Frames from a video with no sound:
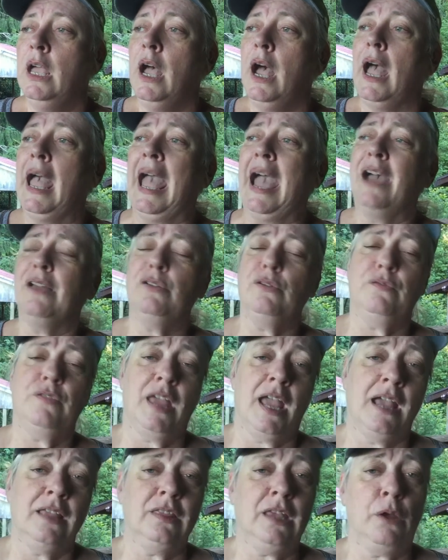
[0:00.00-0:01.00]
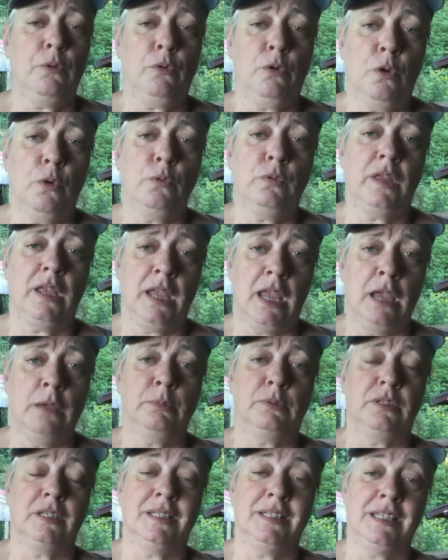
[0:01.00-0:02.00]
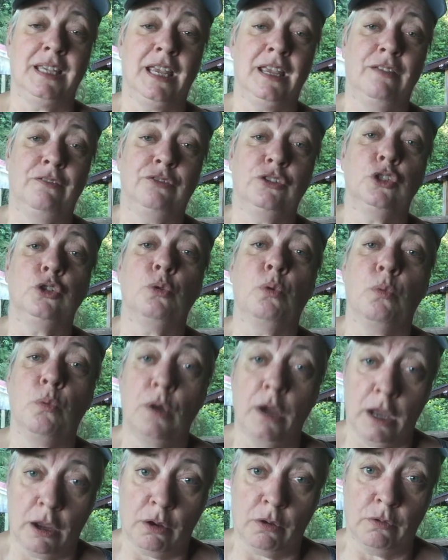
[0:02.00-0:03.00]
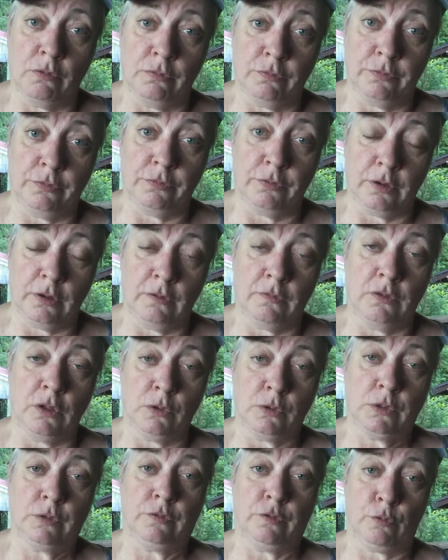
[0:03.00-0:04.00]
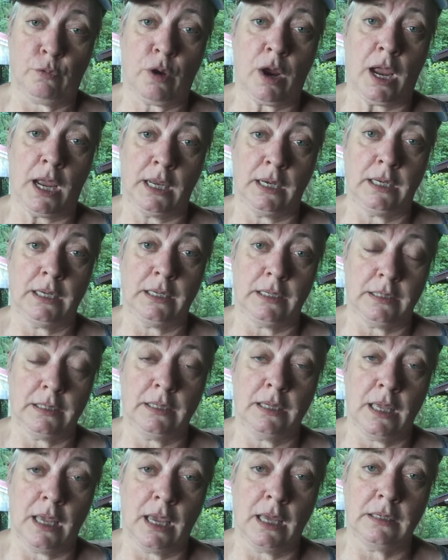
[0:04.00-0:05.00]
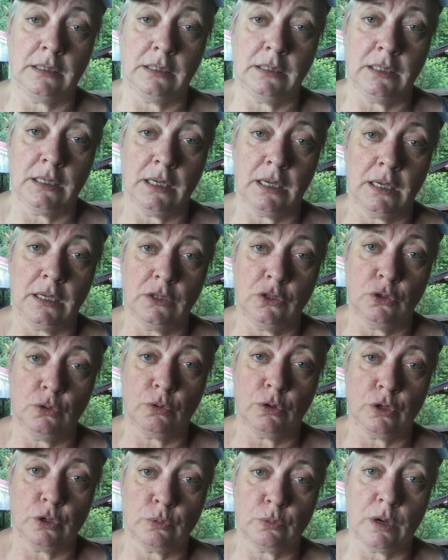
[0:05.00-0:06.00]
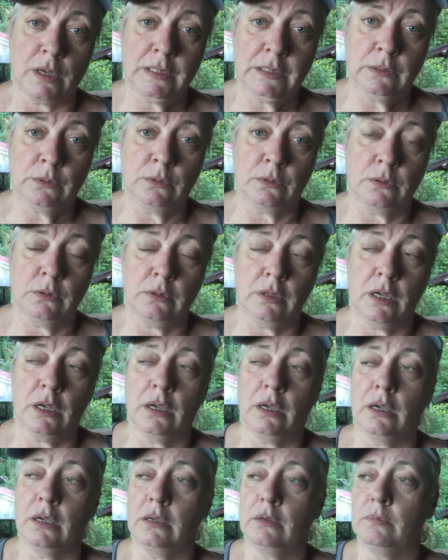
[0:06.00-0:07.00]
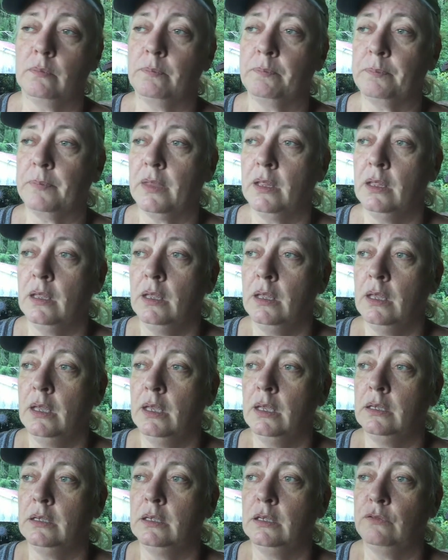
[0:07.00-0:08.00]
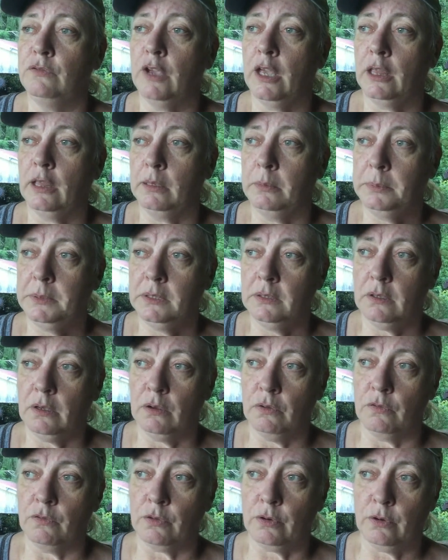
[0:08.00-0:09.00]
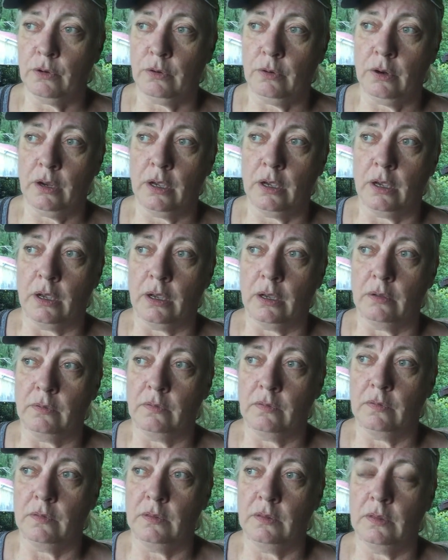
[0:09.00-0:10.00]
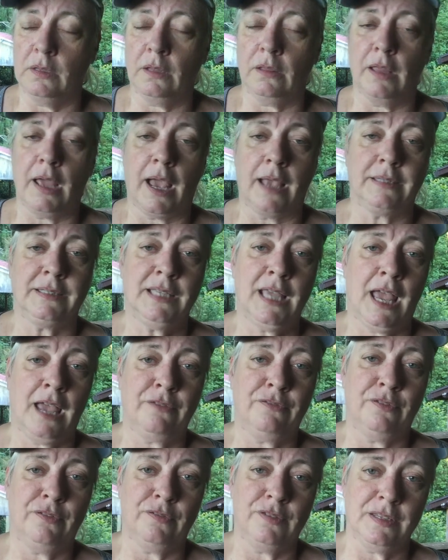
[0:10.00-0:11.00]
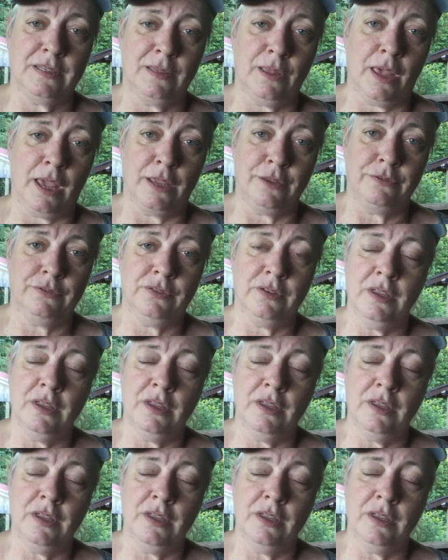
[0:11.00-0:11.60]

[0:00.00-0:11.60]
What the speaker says: Out of that, they were only able to save 12 of those varieties that George Russell developed over the last half of his life,